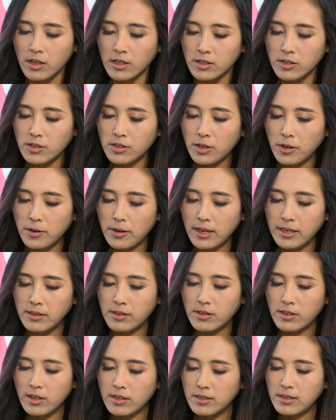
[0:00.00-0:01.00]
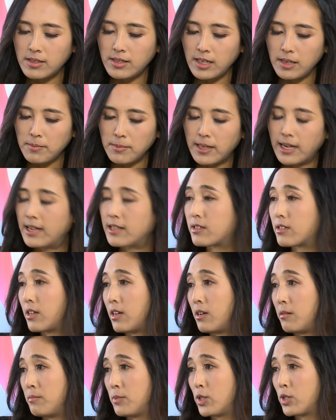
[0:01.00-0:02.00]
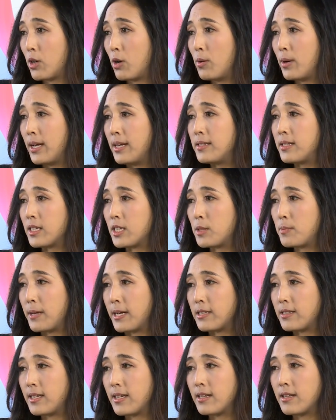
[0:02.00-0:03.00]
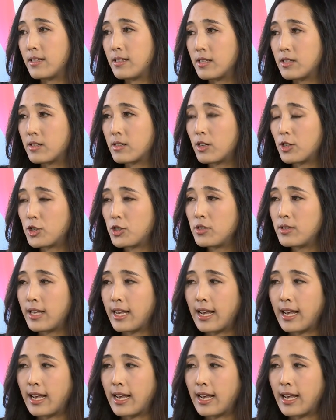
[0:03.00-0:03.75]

So it does seem that um, Seoul is expecting a discussion.